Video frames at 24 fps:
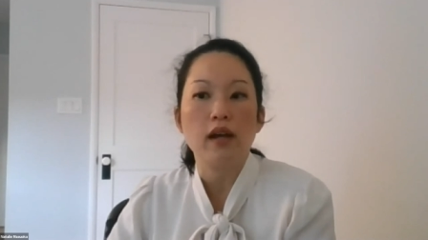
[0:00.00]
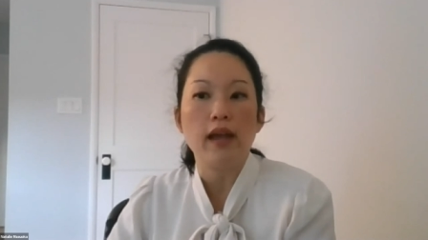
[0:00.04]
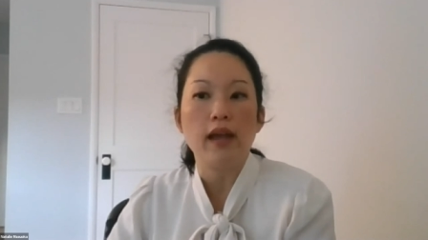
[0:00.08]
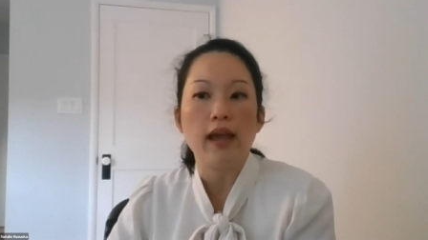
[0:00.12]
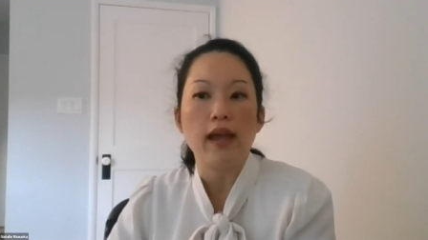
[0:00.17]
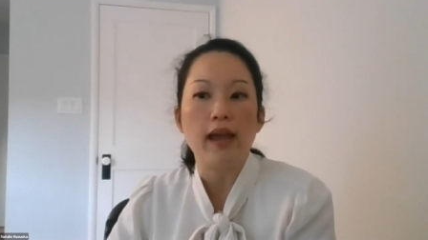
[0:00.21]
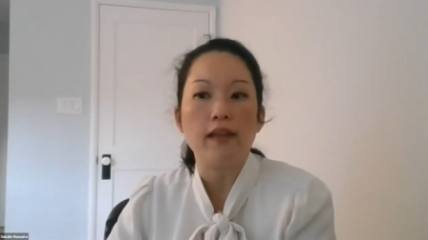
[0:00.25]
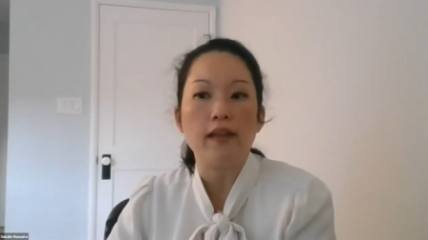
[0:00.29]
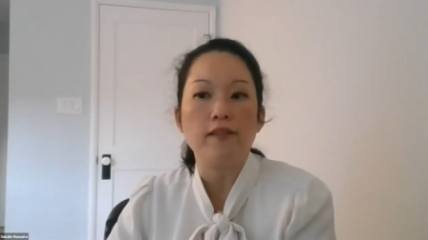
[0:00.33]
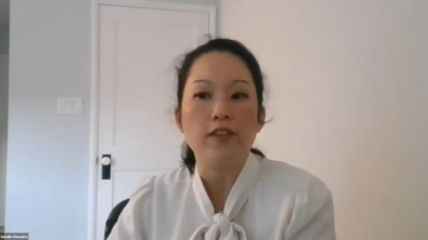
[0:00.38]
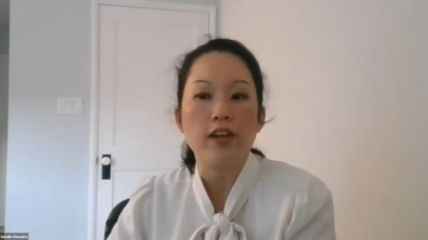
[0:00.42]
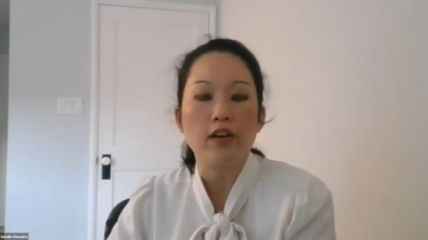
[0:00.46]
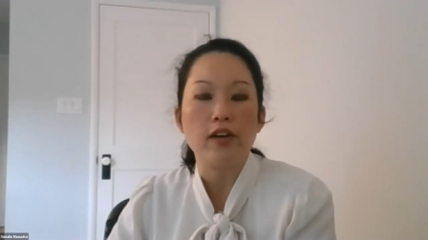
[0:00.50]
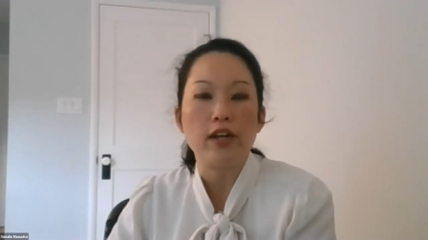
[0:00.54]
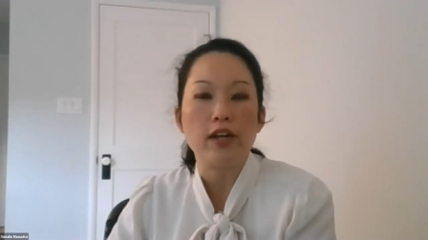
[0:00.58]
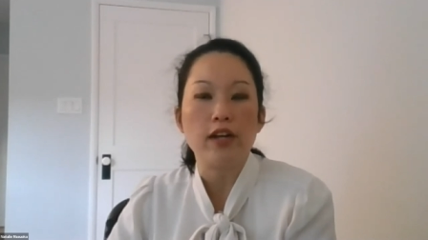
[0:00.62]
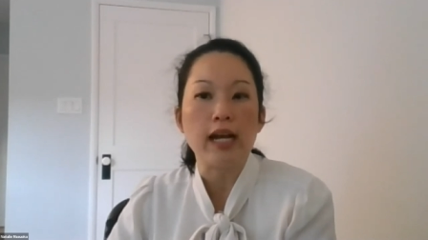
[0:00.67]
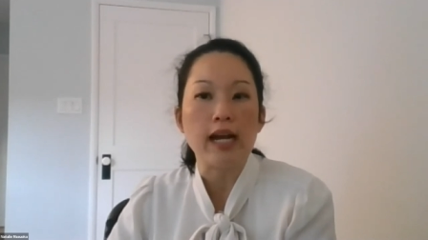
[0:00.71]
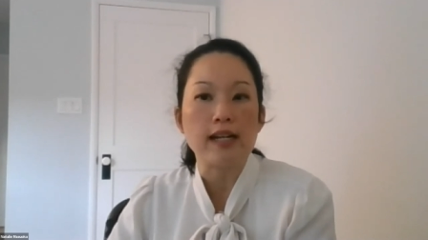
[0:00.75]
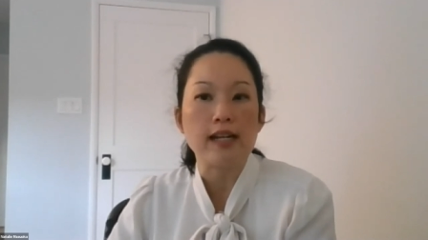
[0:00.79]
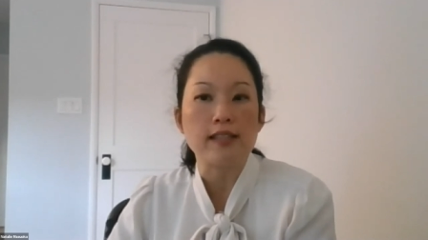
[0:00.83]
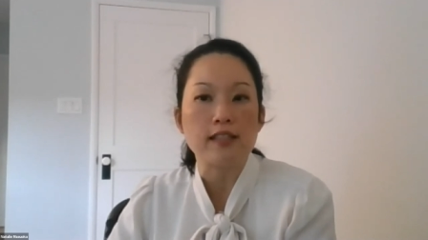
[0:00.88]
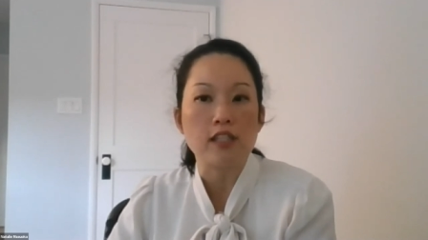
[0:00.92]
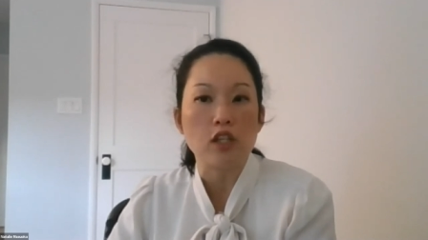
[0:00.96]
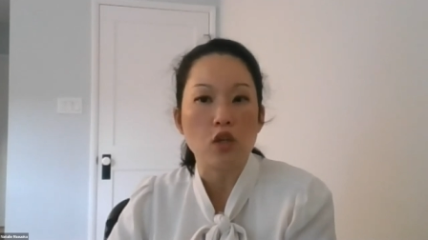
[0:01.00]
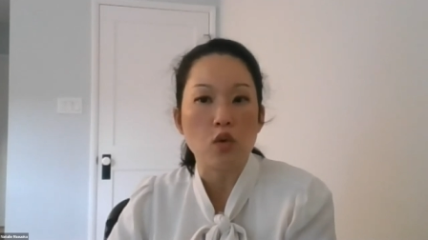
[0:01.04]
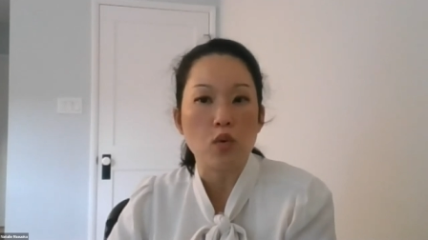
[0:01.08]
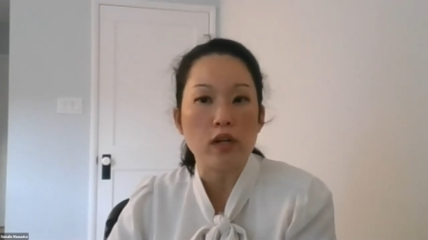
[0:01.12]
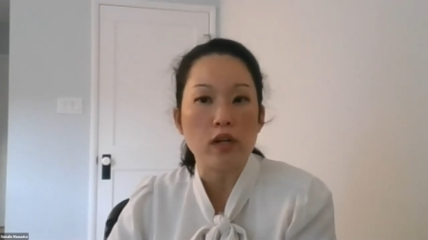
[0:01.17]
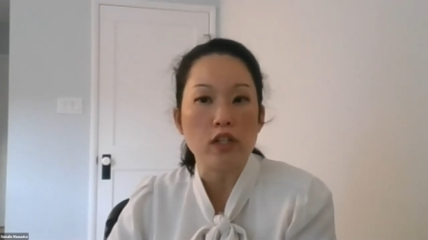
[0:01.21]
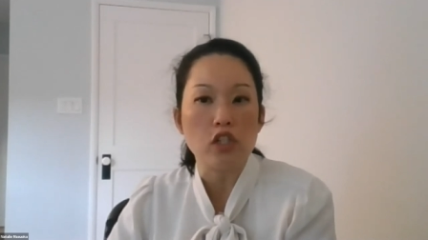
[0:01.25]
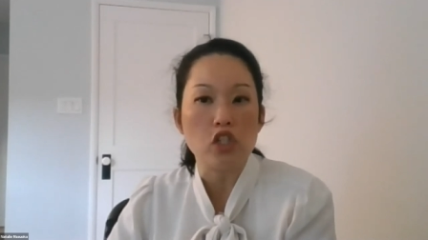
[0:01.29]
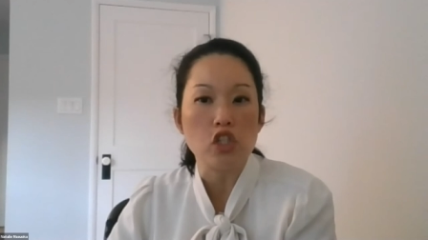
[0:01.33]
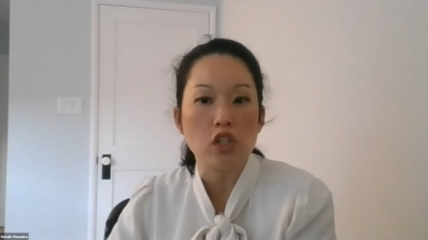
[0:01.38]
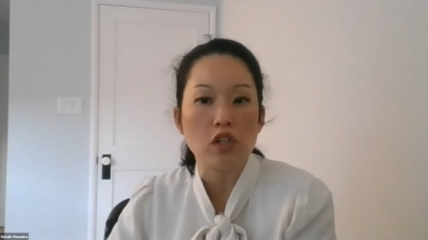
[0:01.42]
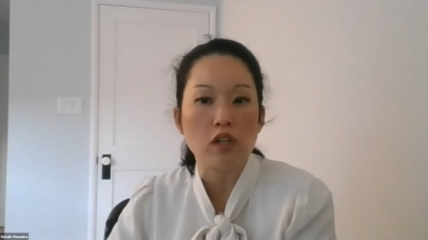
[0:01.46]
and very
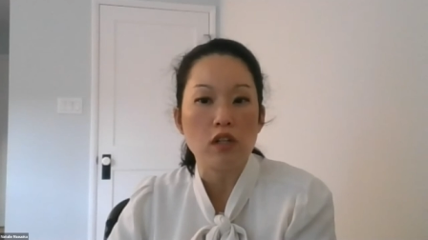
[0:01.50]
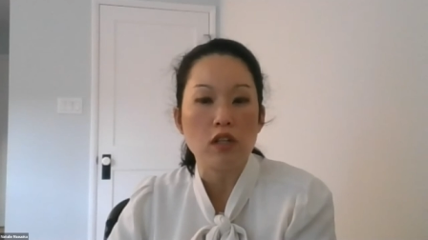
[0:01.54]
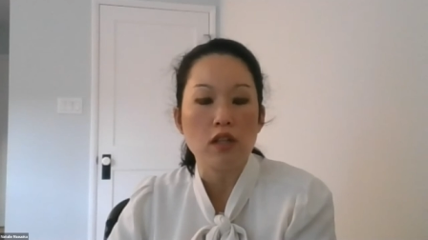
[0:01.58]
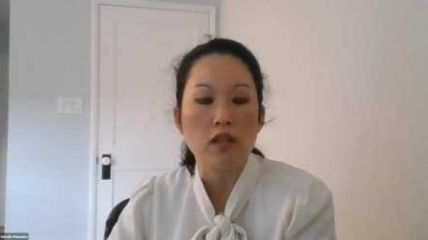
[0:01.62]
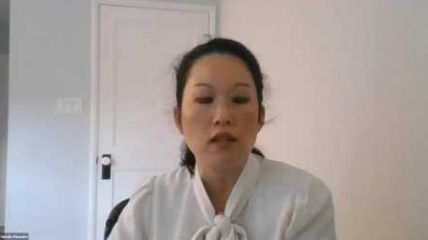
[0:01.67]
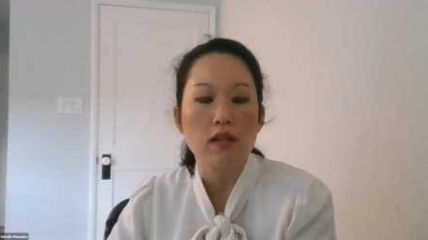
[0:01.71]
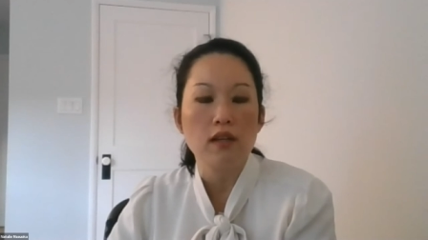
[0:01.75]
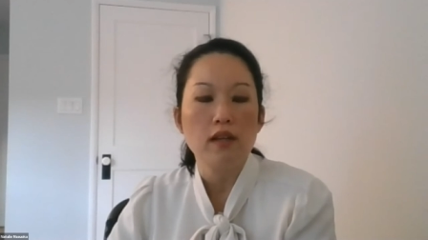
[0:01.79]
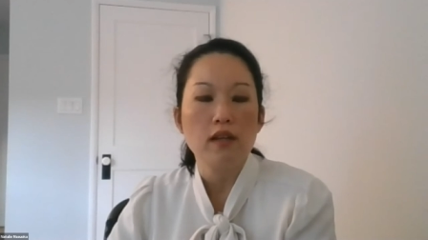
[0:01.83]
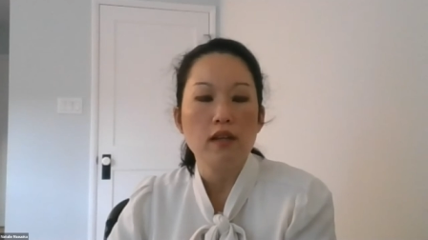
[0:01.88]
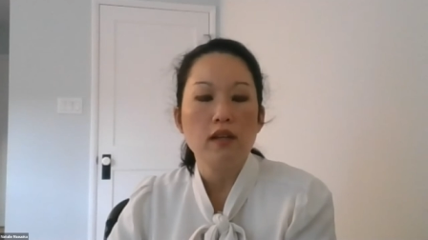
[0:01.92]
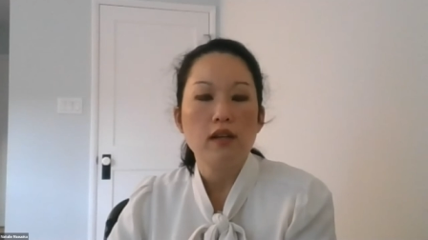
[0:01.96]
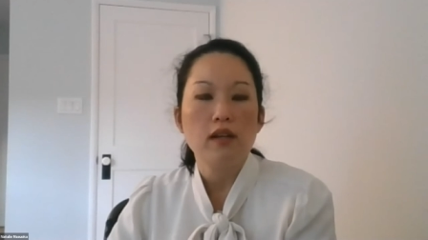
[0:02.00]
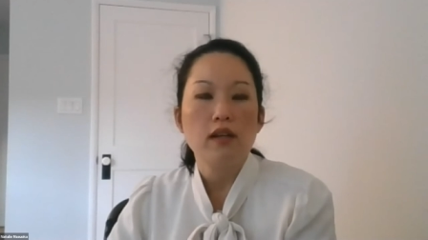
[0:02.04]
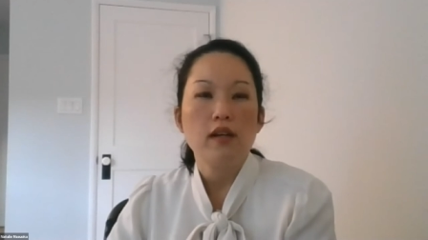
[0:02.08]
consequential